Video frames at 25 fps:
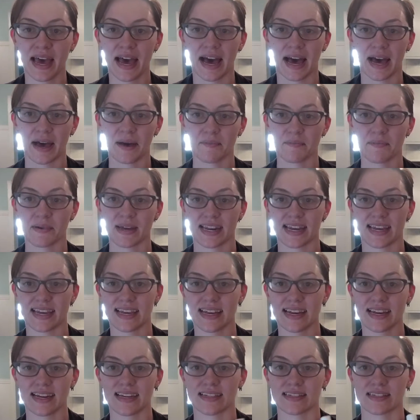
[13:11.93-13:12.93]
But
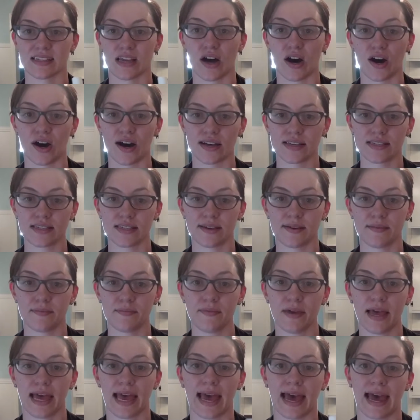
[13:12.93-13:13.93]
it is
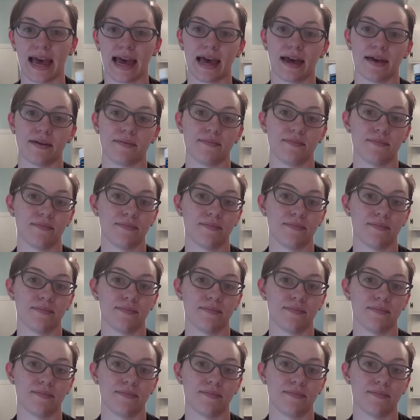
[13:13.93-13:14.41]
awesome at,